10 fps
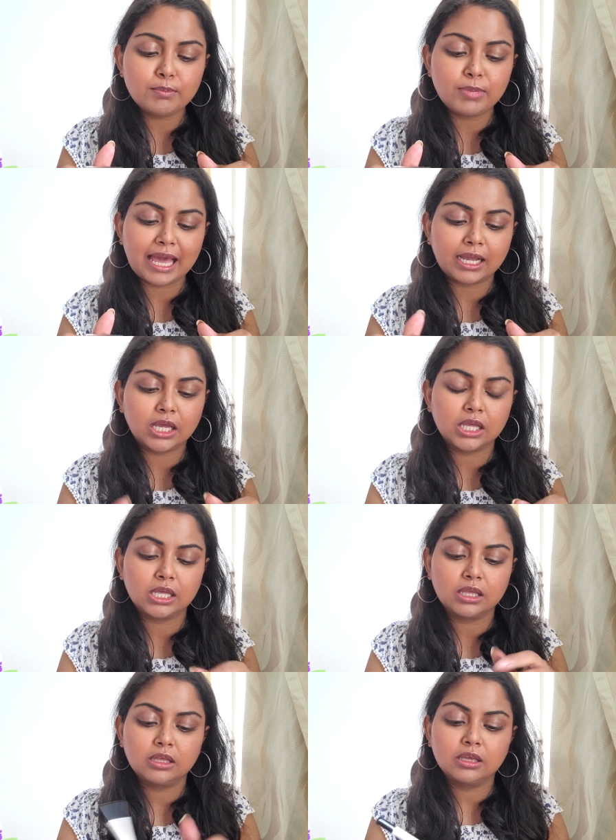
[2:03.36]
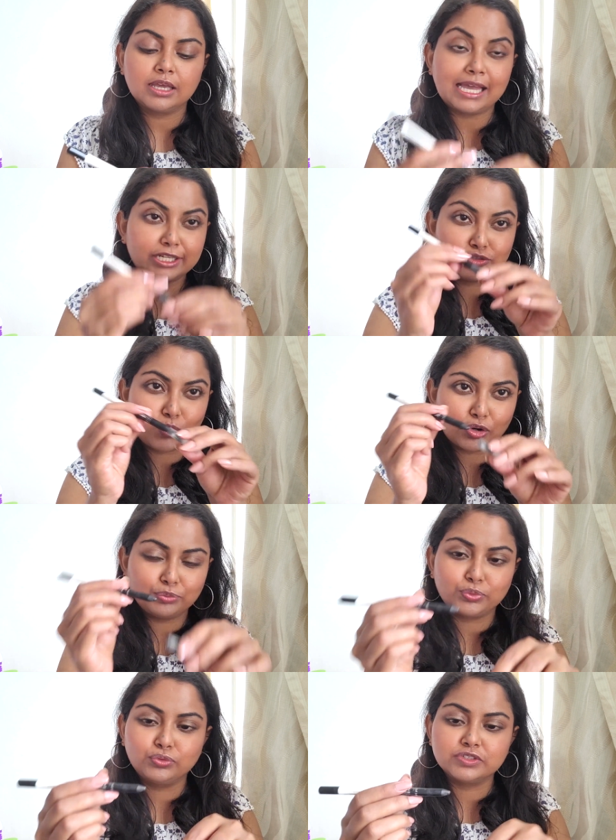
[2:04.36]
black, and it's
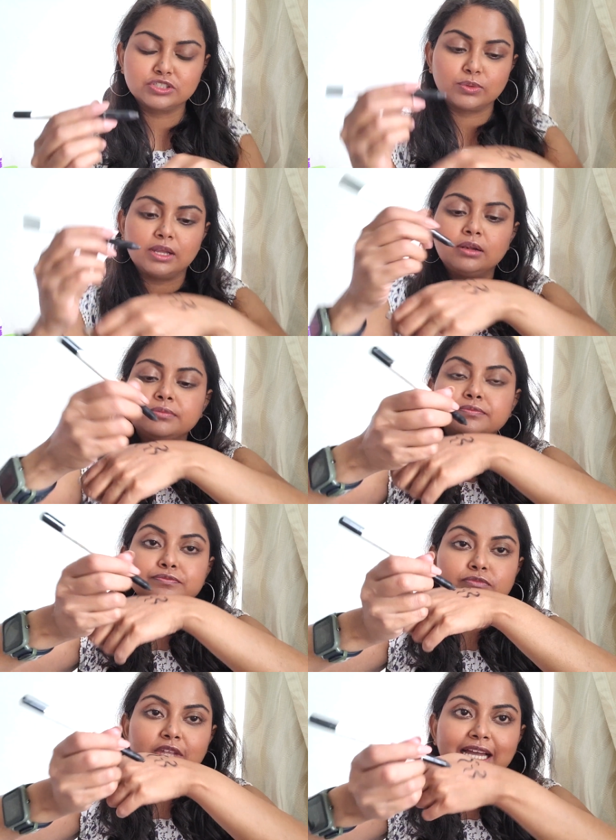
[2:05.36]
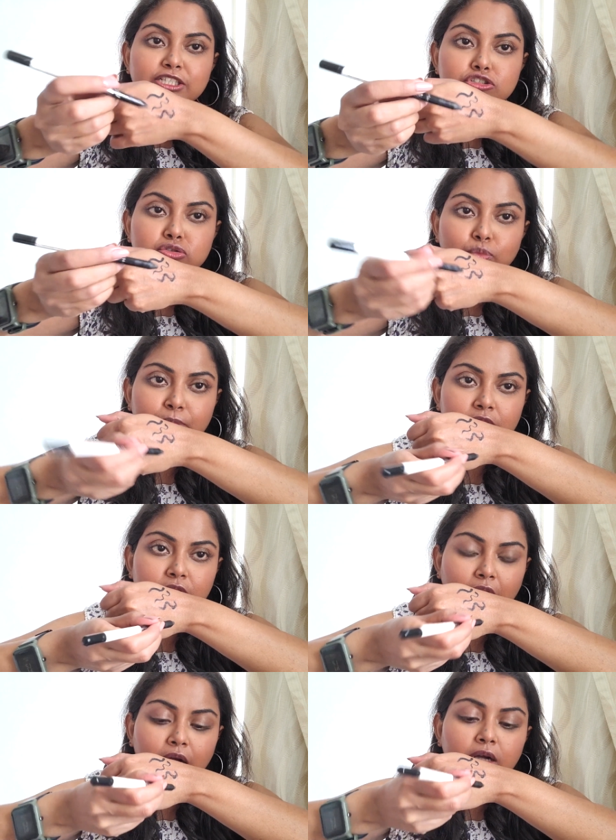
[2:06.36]
waterproof as well, and it's super
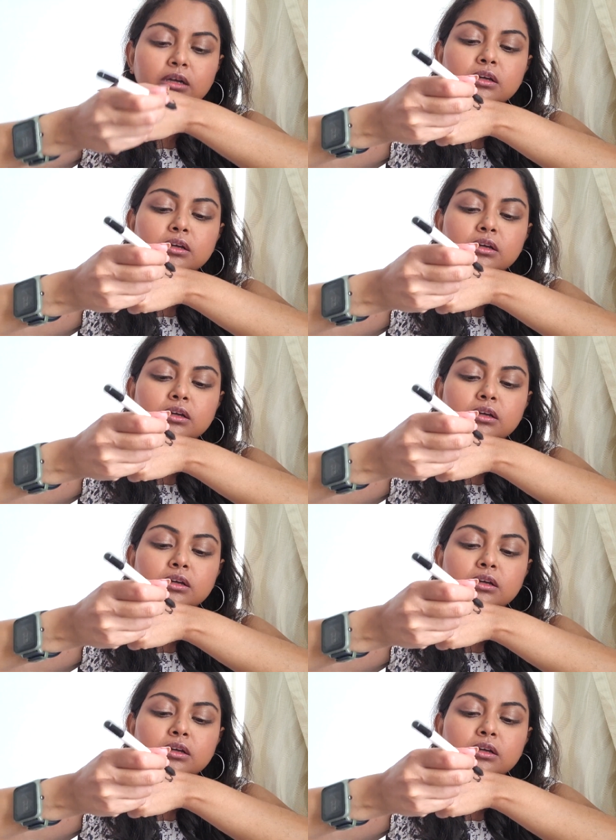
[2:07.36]
dark,